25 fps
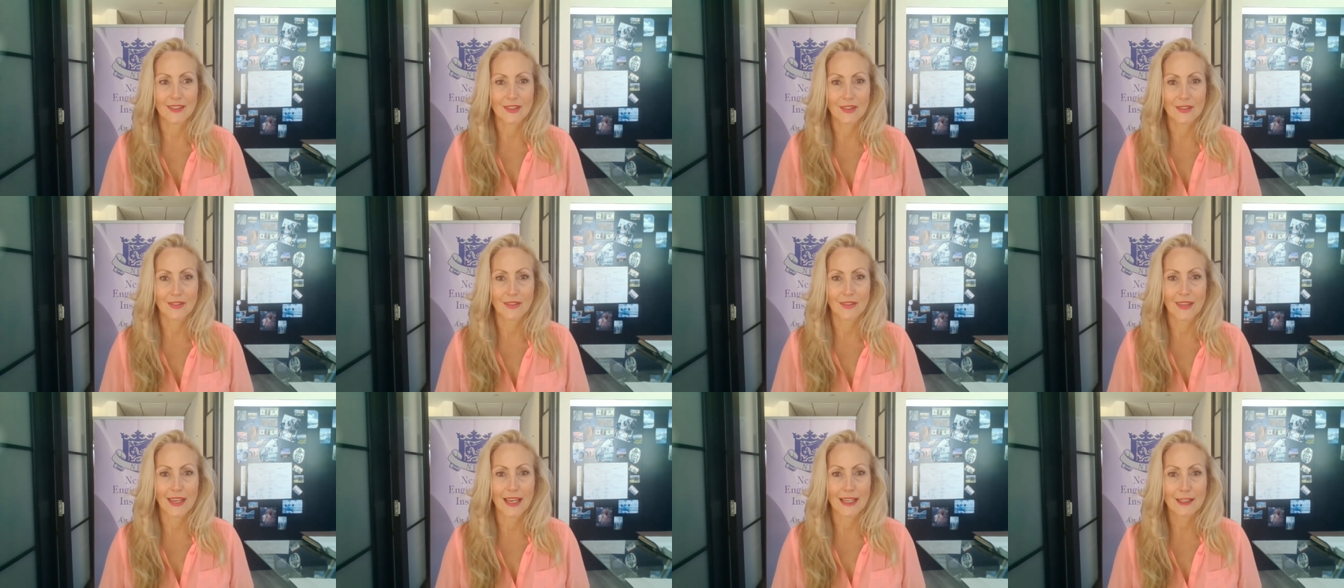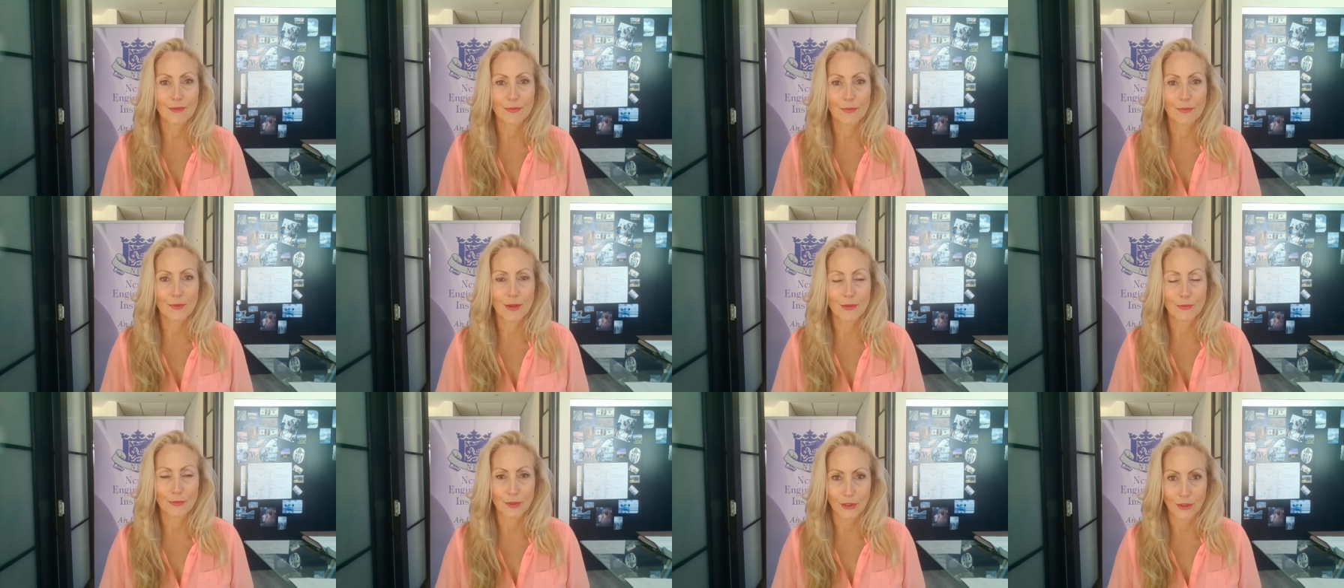So that's
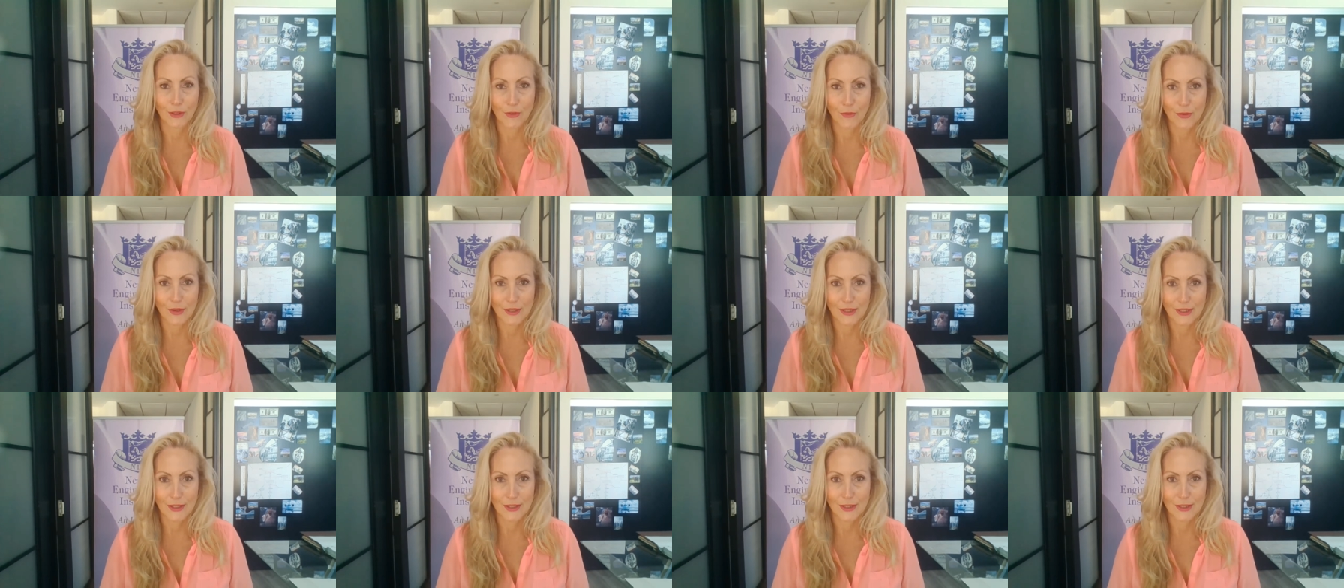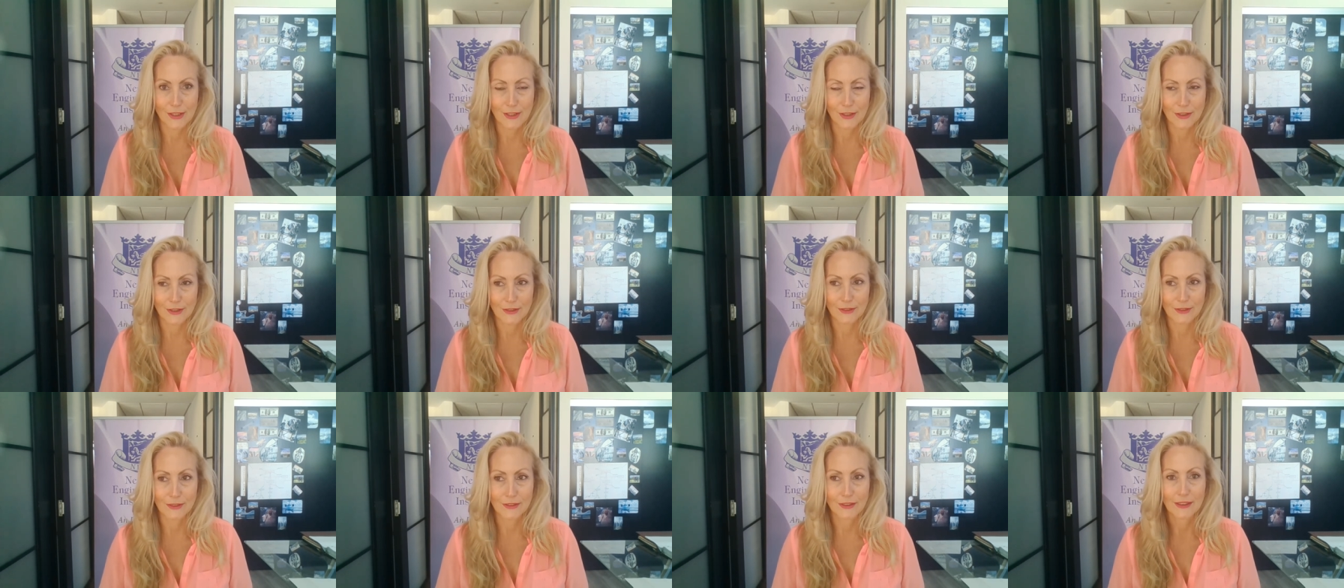what we're going to
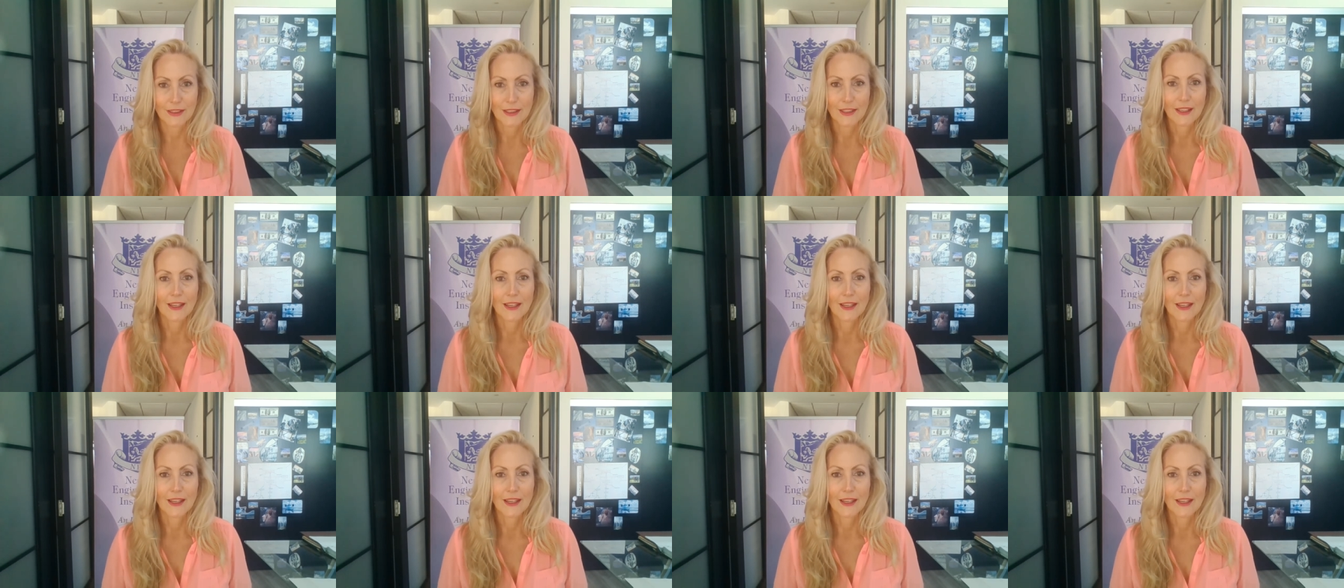do.